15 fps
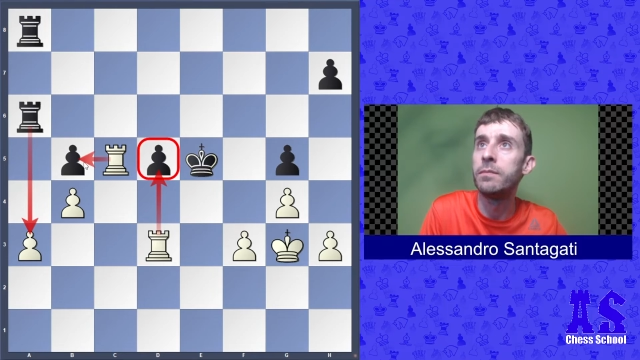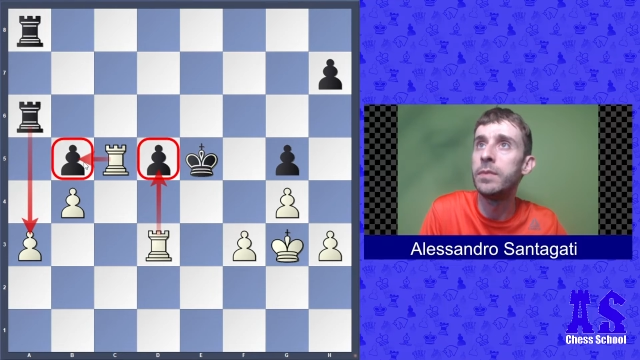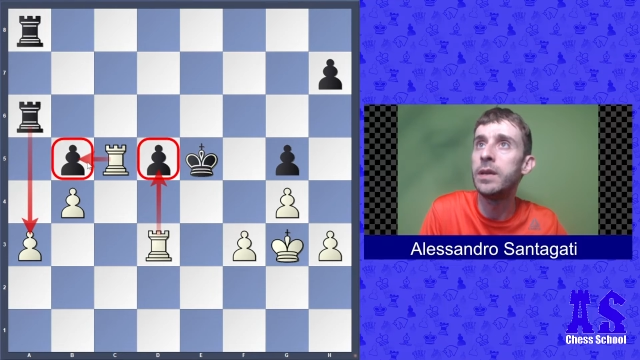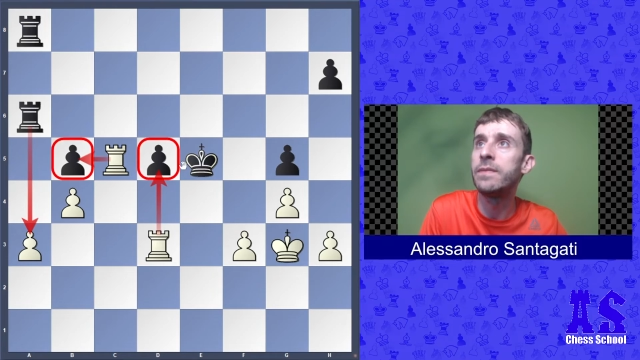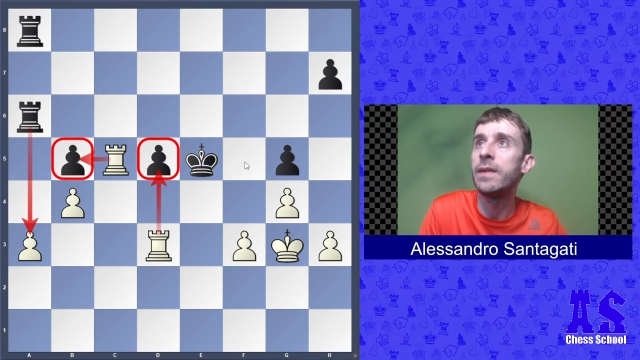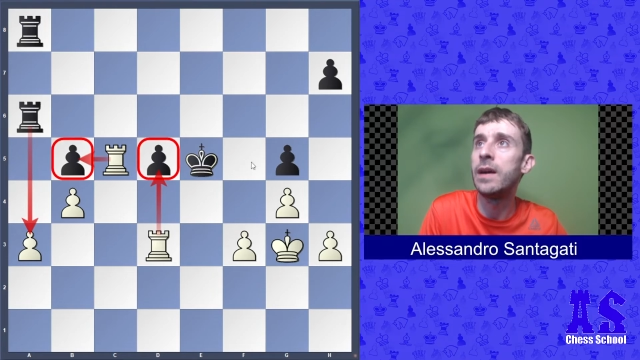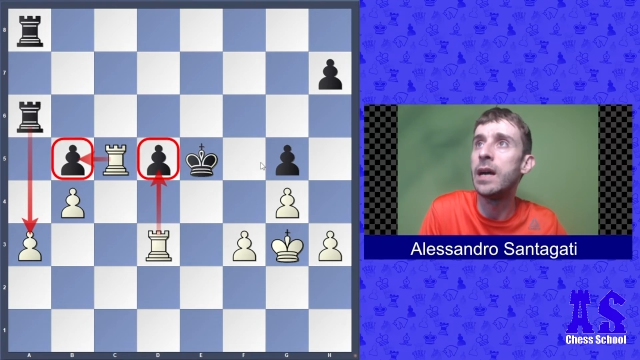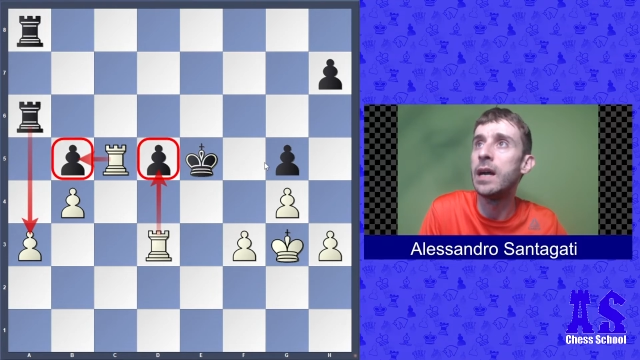
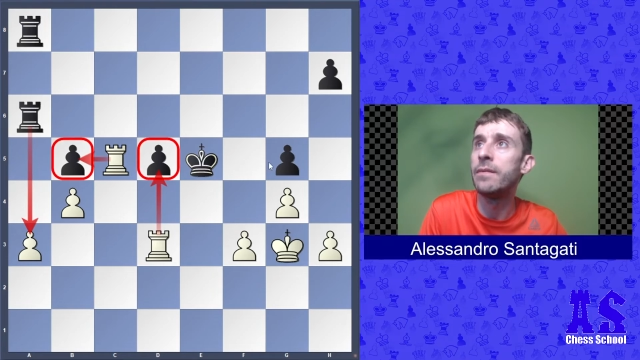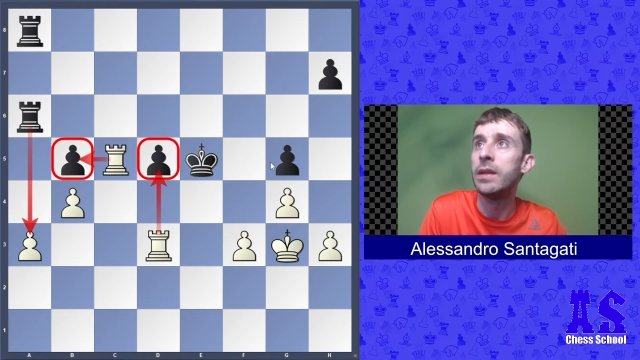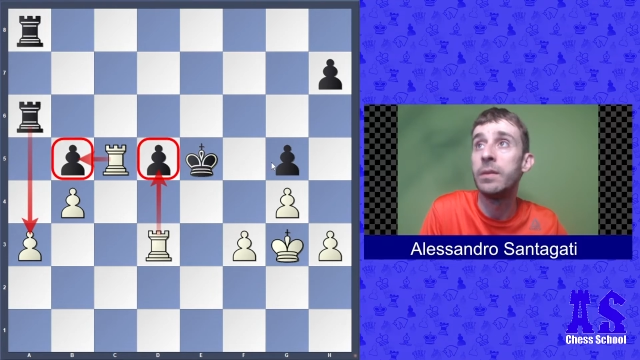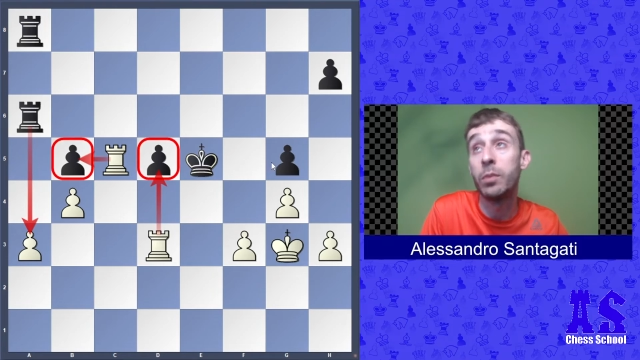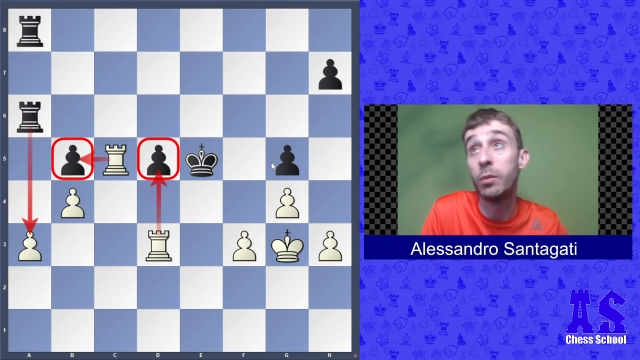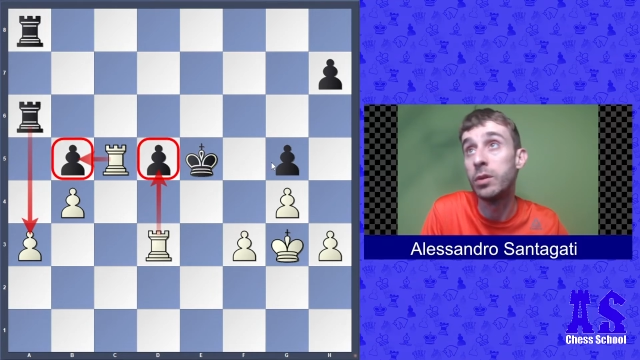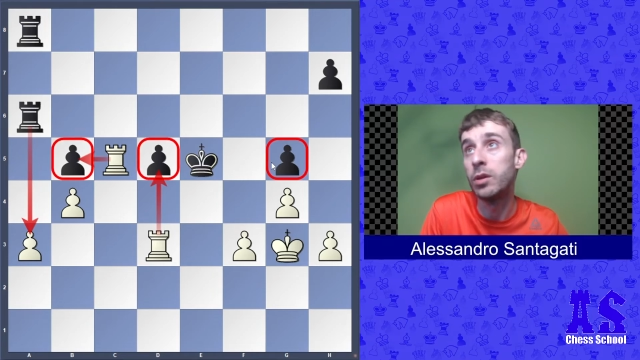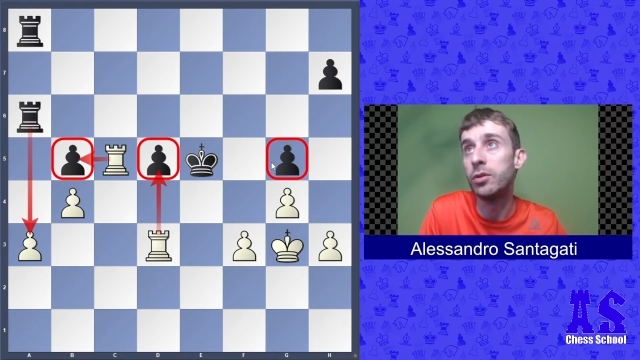b5,
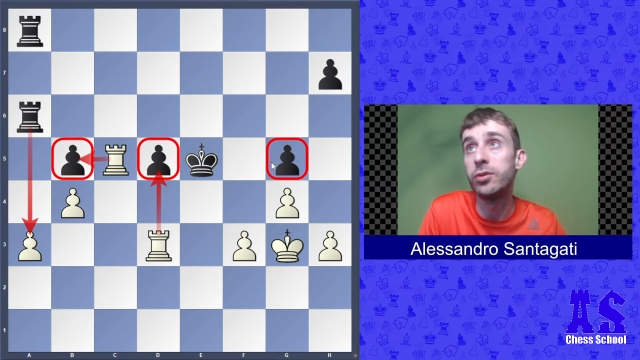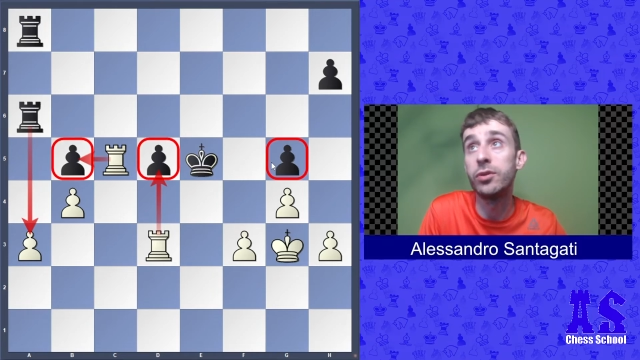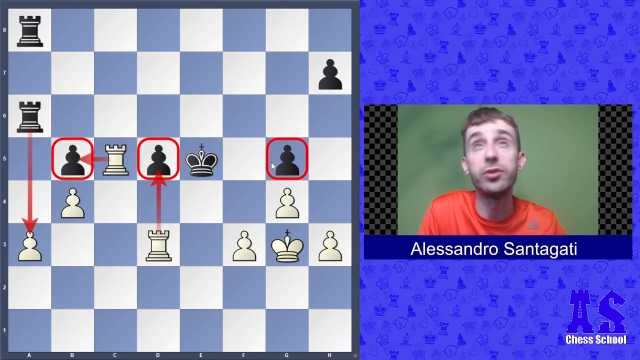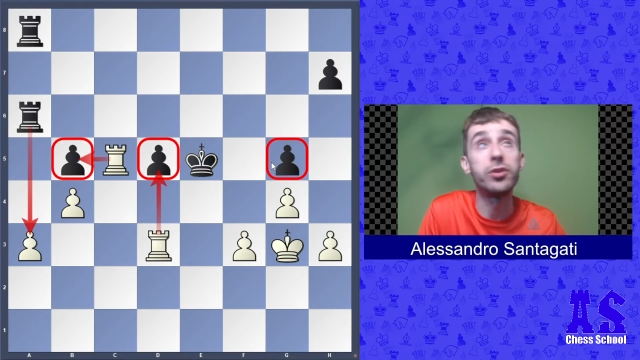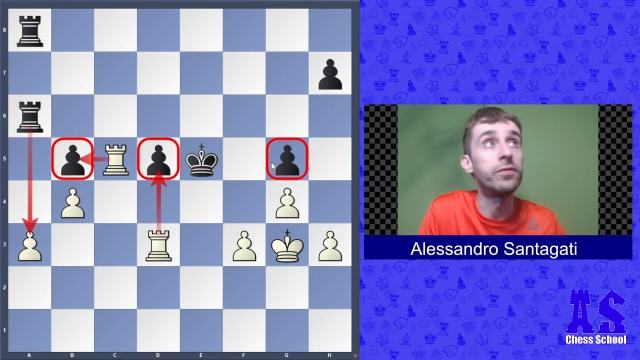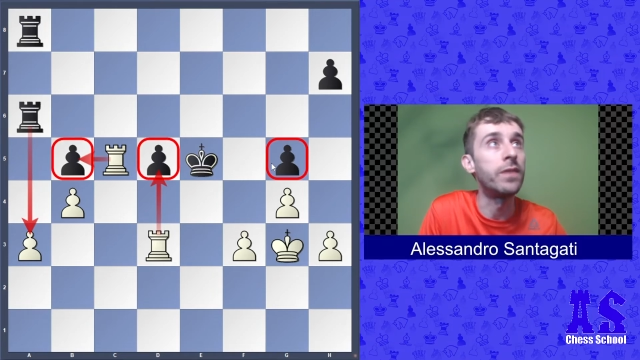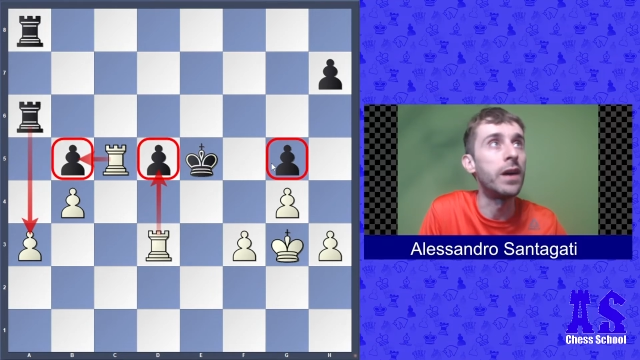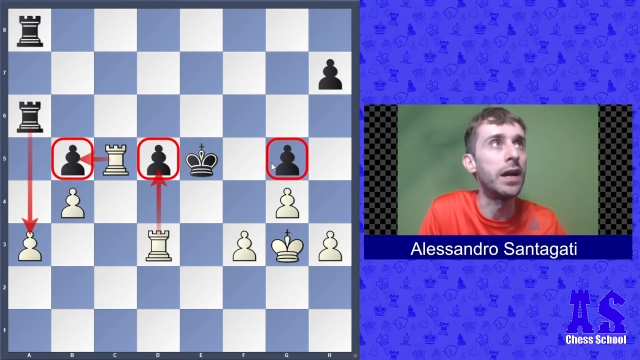and probably also
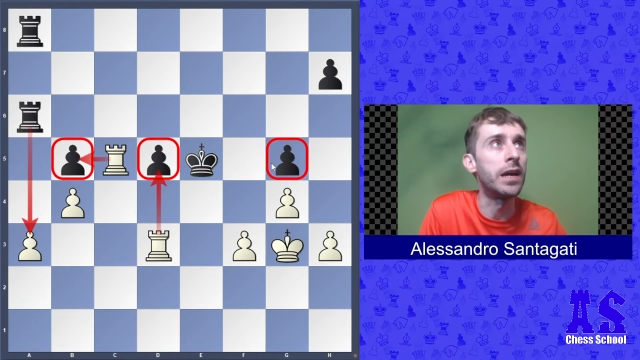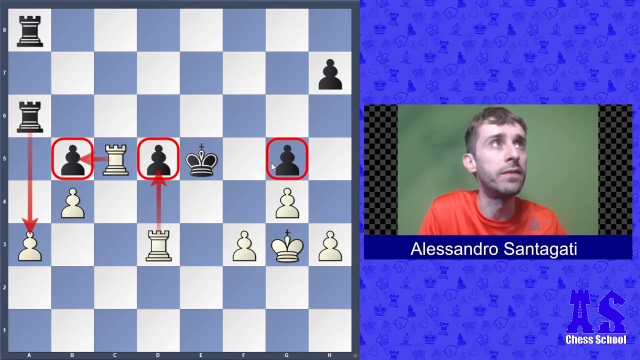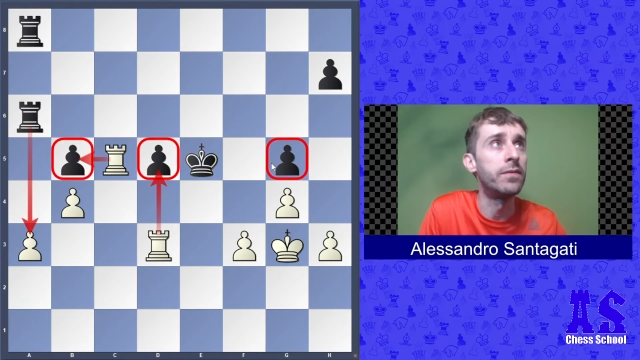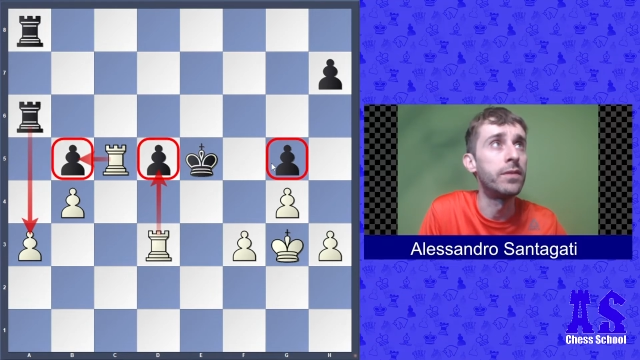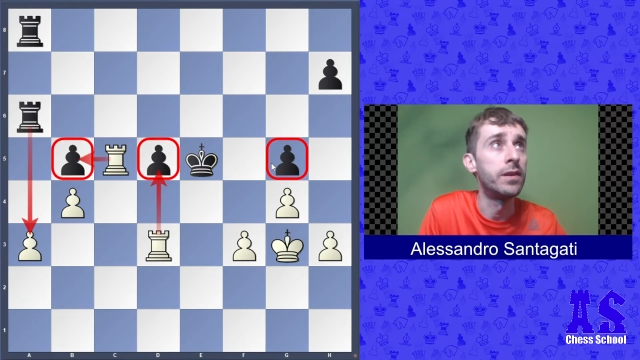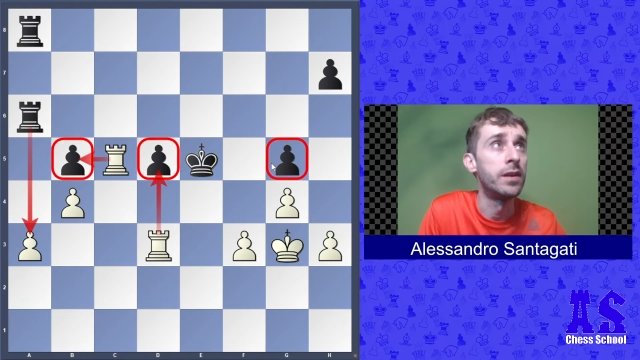g5.